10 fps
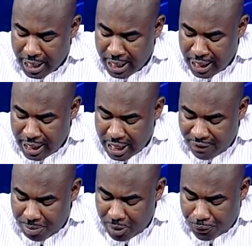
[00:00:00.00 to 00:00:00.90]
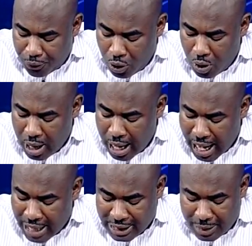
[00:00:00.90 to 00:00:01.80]
Never before
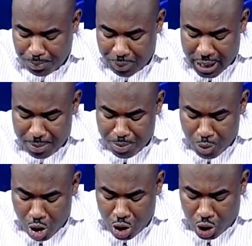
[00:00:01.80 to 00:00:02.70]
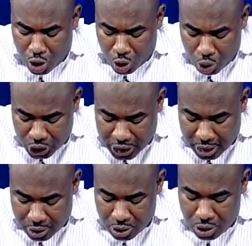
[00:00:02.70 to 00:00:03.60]
has it been more
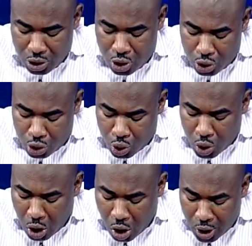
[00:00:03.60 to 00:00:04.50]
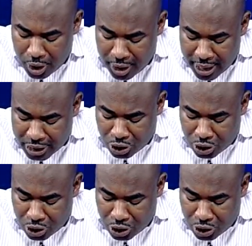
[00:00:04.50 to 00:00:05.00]
crucial to connect